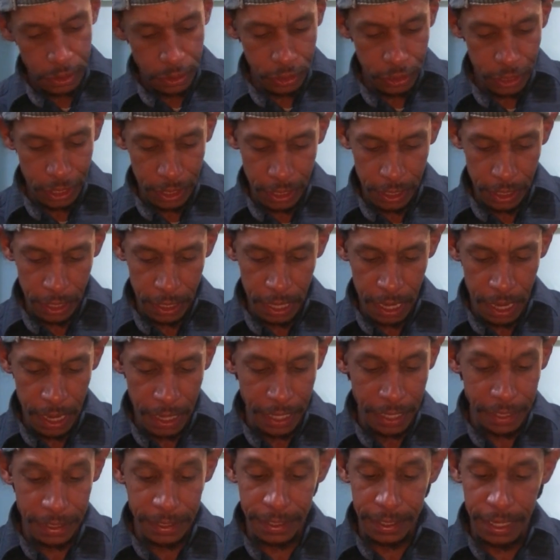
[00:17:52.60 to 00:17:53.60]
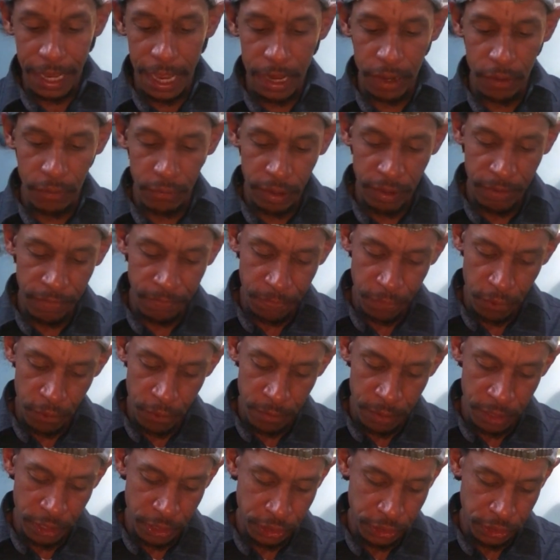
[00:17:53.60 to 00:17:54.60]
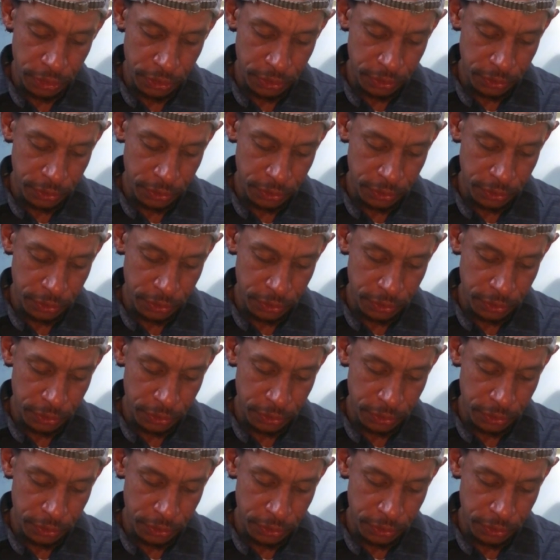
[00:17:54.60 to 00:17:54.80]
Checking it out. It's not a refurbish.